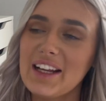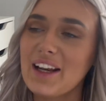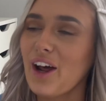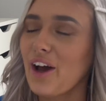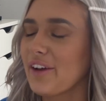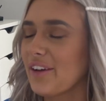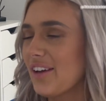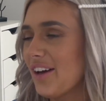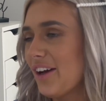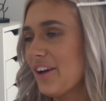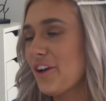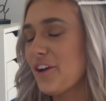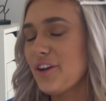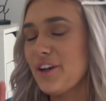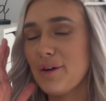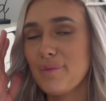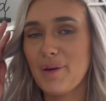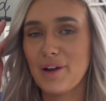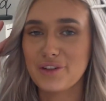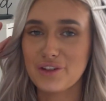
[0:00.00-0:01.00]
Like, I couldn't
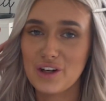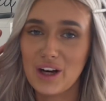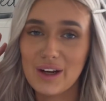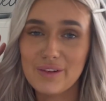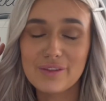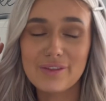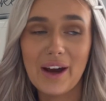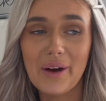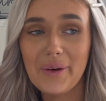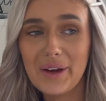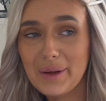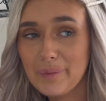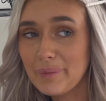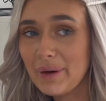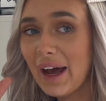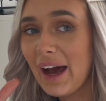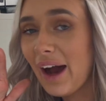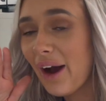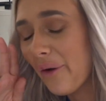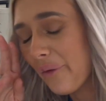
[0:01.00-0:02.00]
imagine life without him
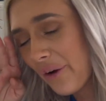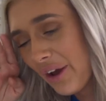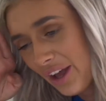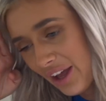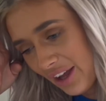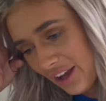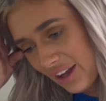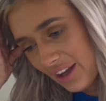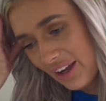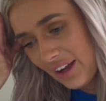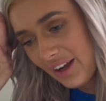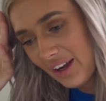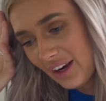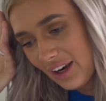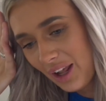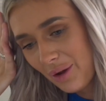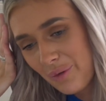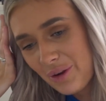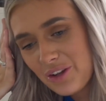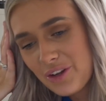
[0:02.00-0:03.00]
now.
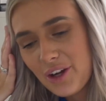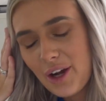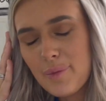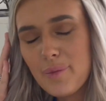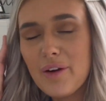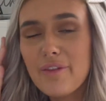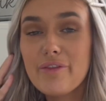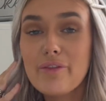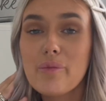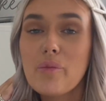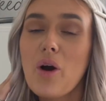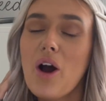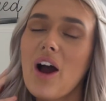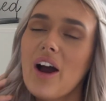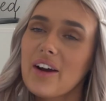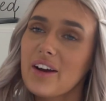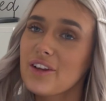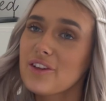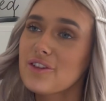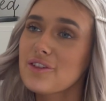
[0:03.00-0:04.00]
Like, when you come home from
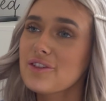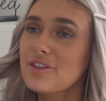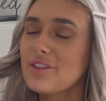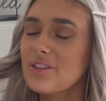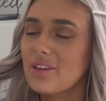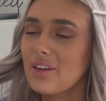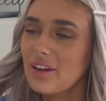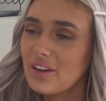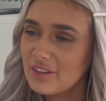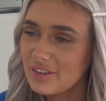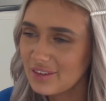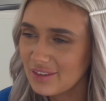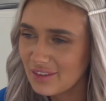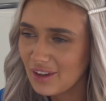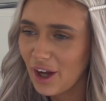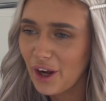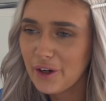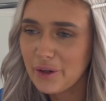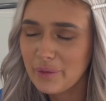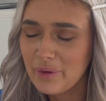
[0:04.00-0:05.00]
work and you just
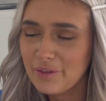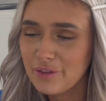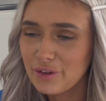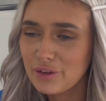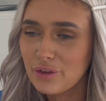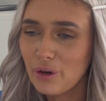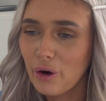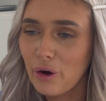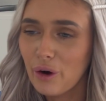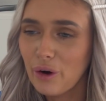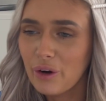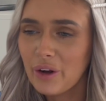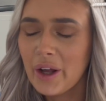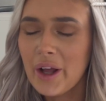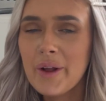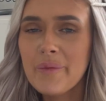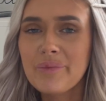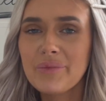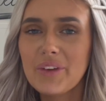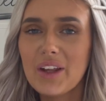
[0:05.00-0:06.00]
cuddle with your dog
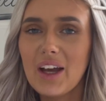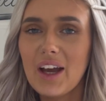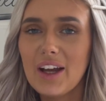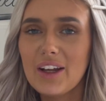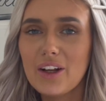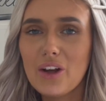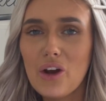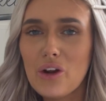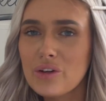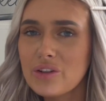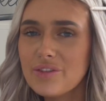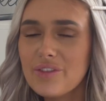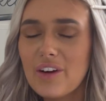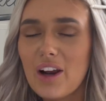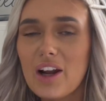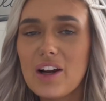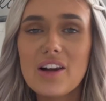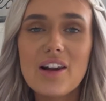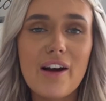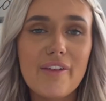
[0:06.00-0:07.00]
and go for,
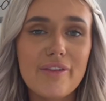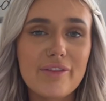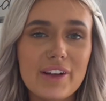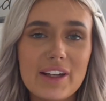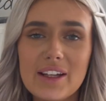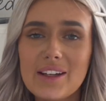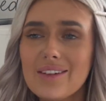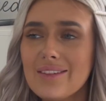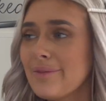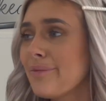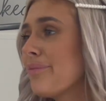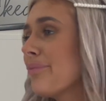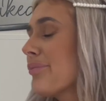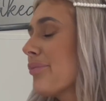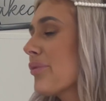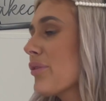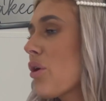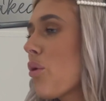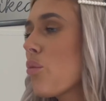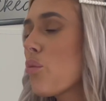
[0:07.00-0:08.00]
like, lovely
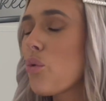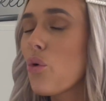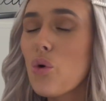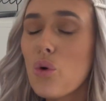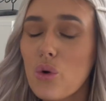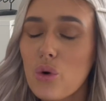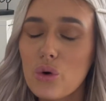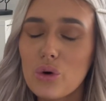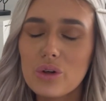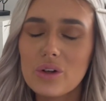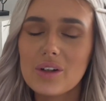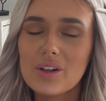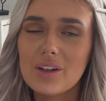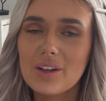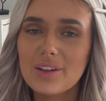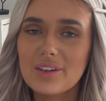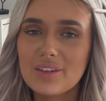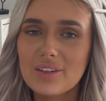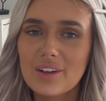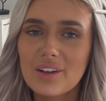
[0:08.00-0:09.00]

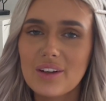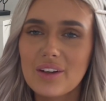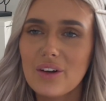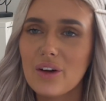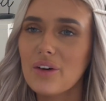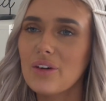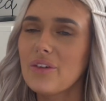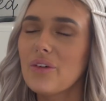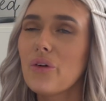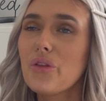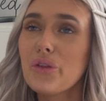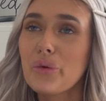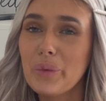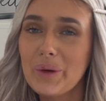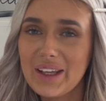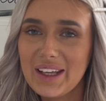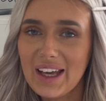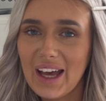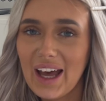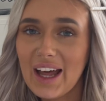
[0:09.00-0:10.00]
walks on the
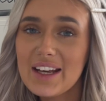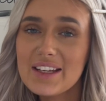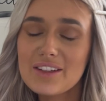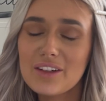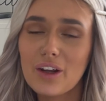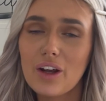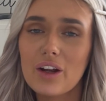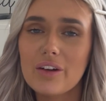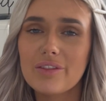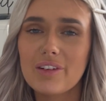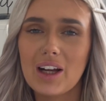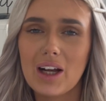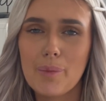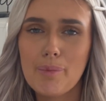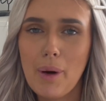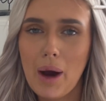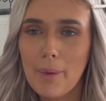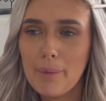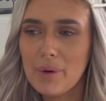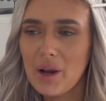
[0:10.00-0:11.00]
weekend and go for, like, a
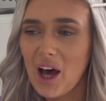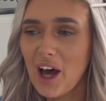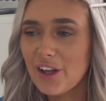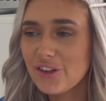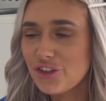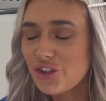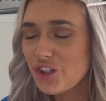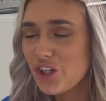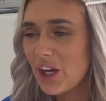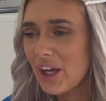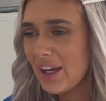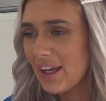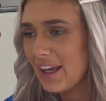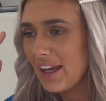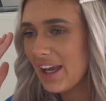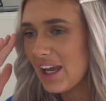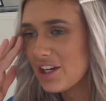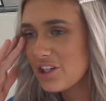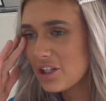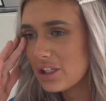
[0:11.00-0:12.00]
pub lunch,
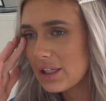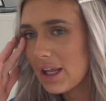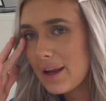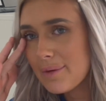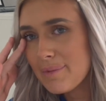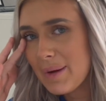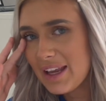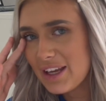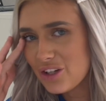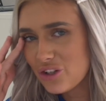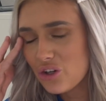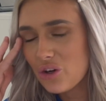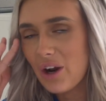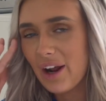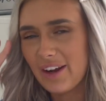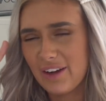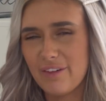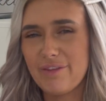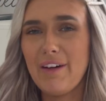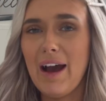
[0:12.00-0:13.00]
it just, like, makes you
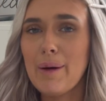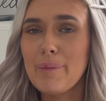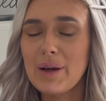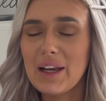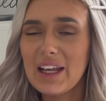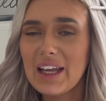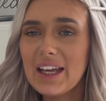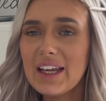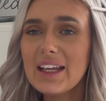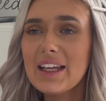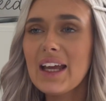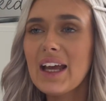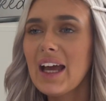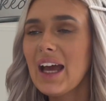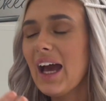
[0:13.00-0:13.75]
like a family.